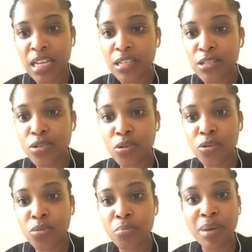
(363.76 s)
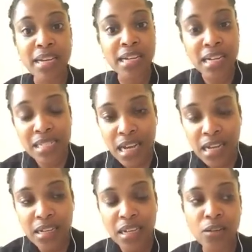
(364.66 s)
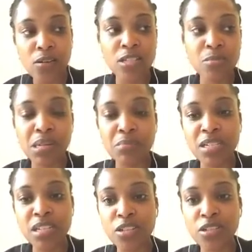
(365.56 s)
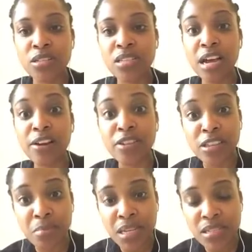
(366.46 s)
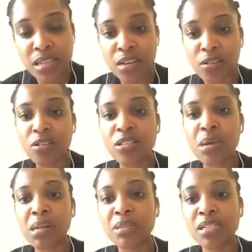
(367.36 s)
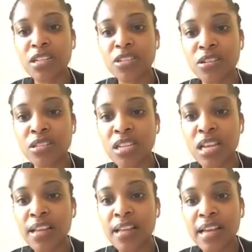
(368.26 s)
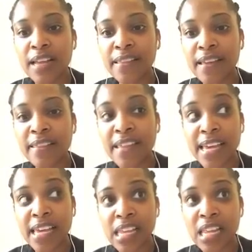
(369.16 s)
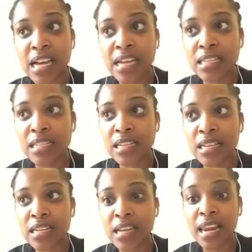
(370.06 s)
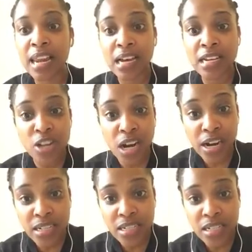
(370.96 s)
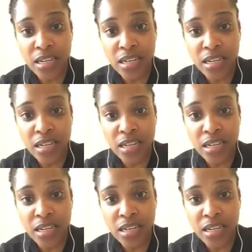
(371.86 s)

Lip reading: So panic attack can cause palpitations, arrhythmias can cause palpitations. And then the L, I said a large heart